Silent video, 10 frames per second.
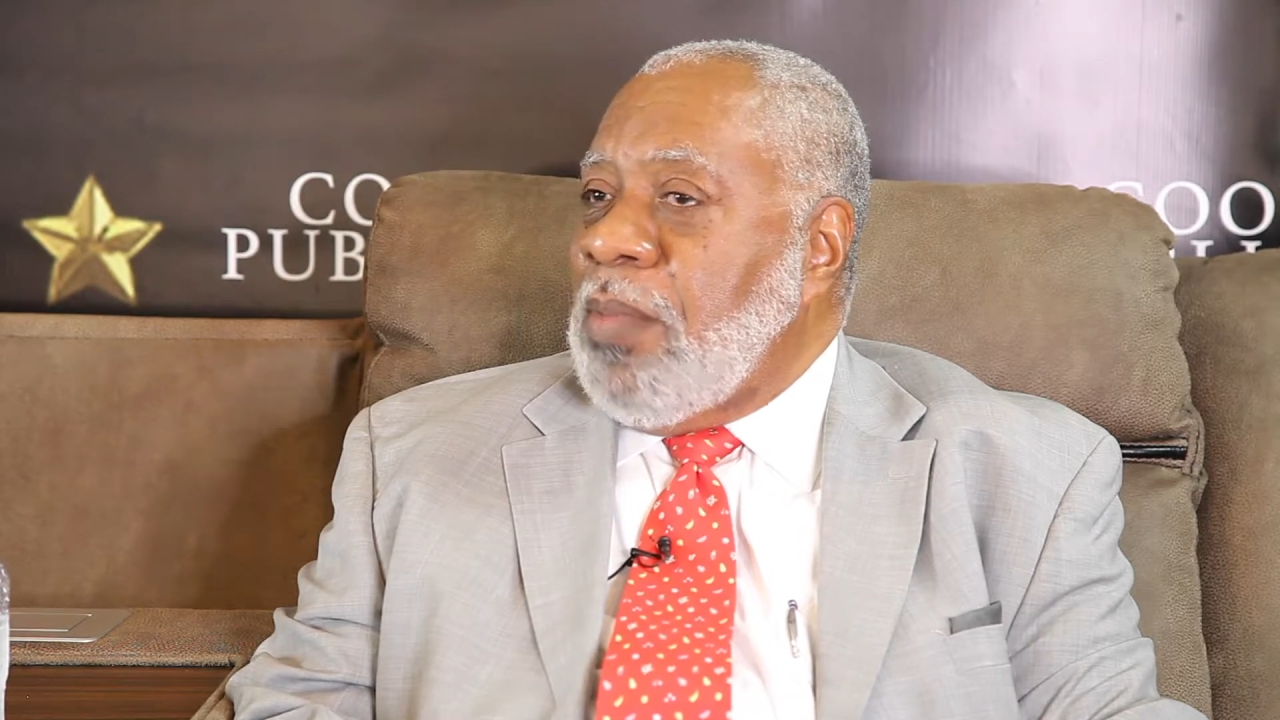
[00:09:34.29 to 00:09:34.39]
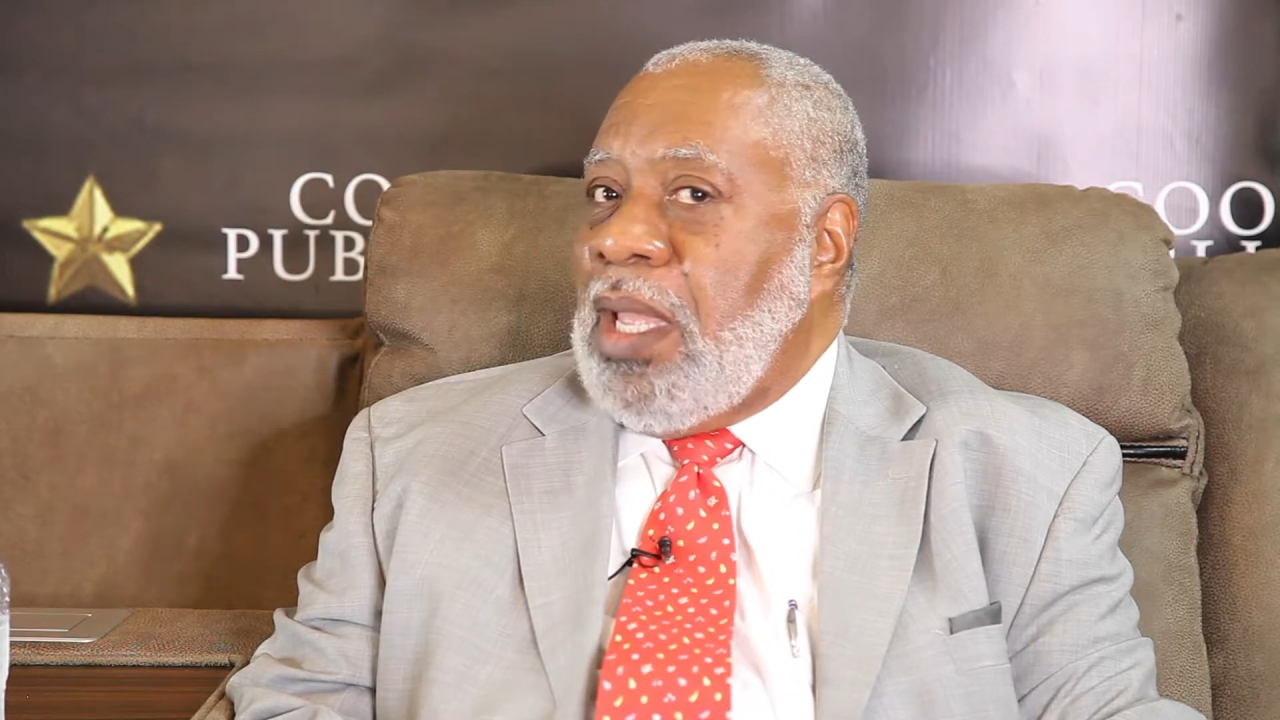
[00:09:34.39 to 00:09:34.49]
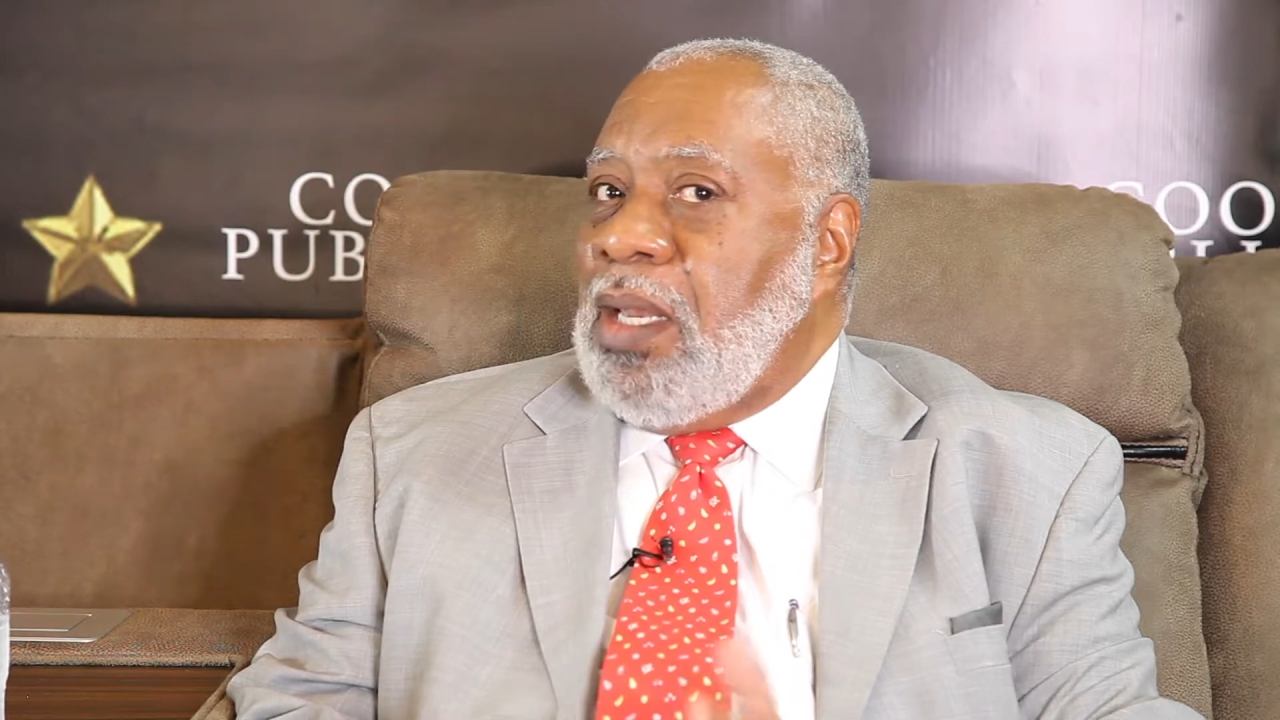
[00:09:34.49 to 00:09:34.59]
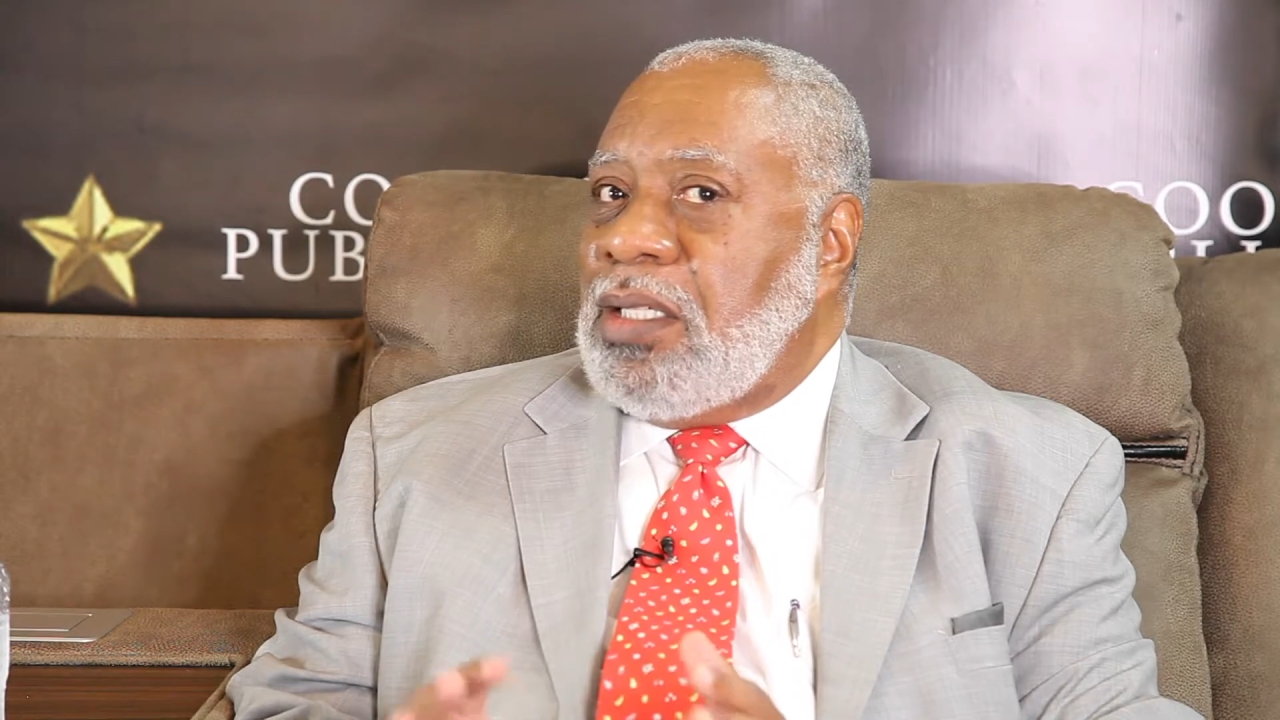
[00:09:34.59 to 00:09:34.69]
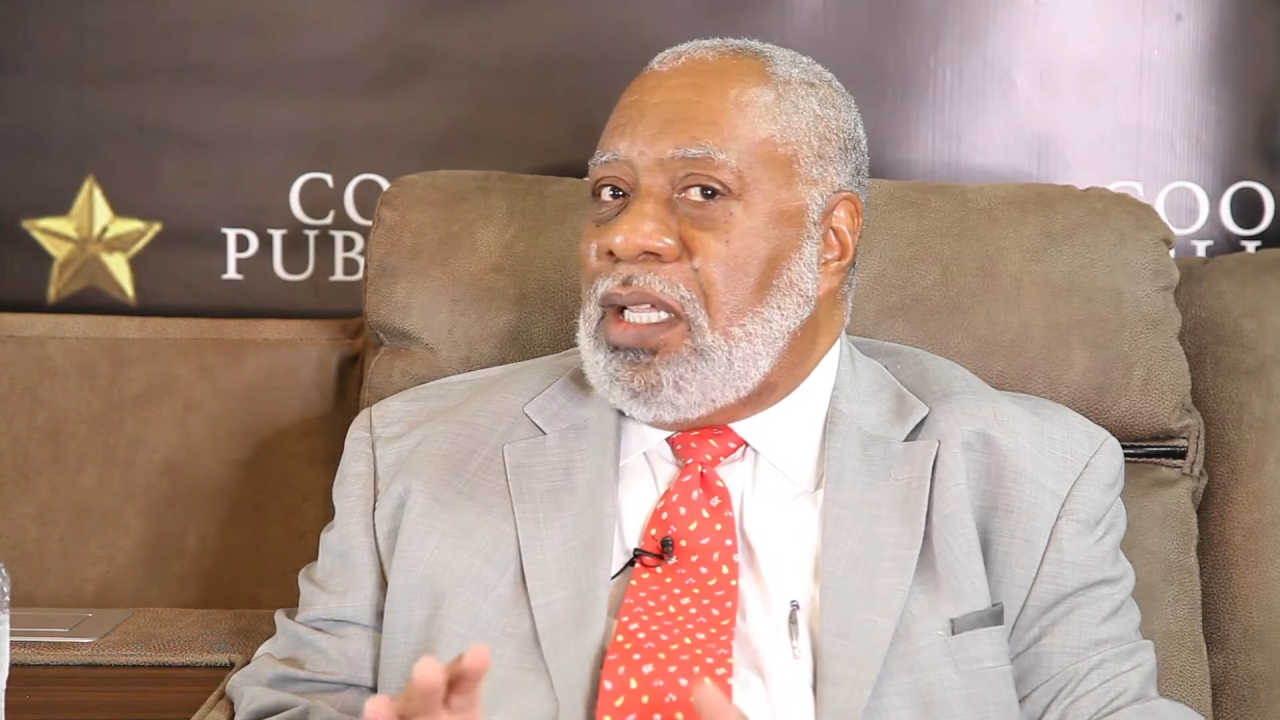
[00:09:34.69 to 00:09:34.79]

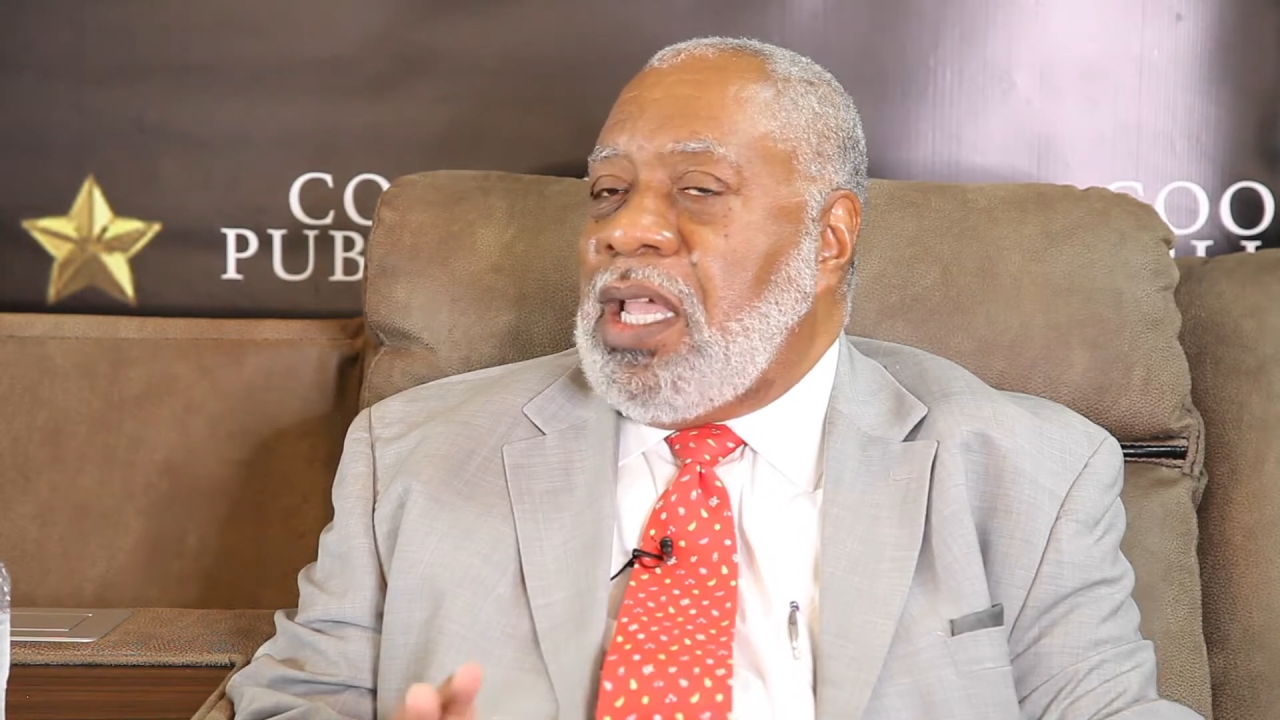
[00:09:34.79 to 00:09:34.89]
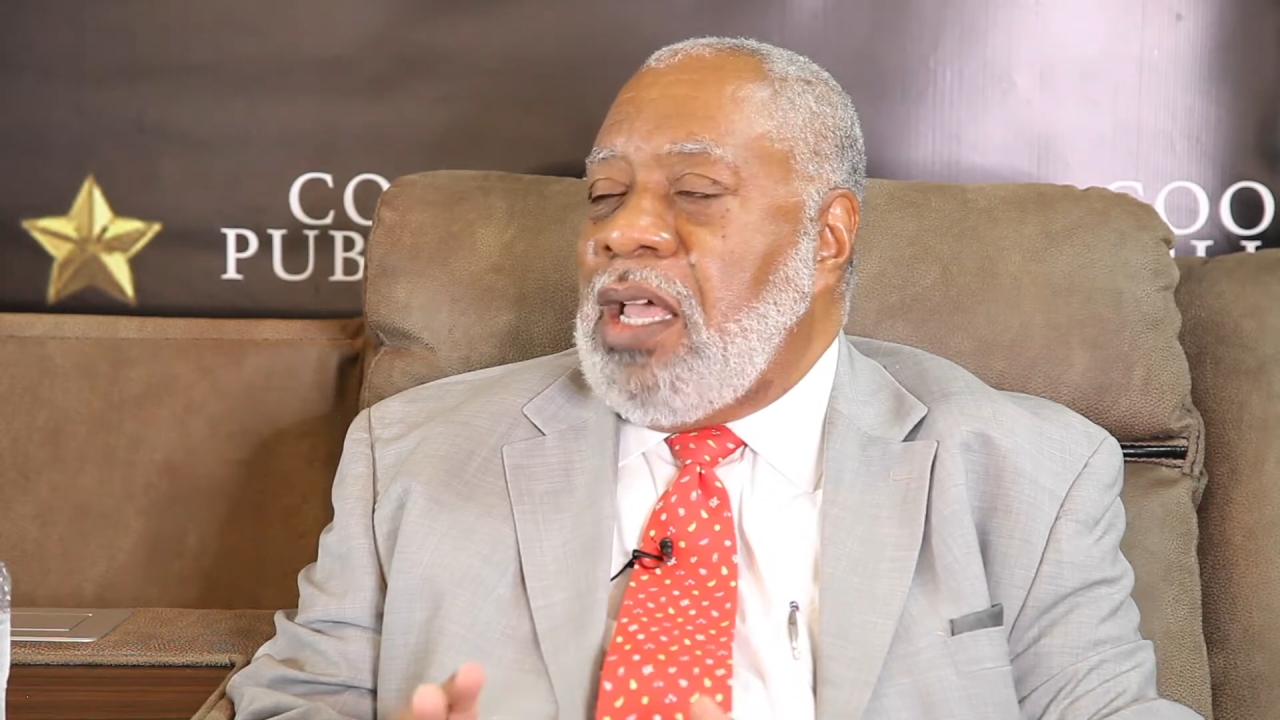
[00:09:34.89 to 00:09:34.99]
And his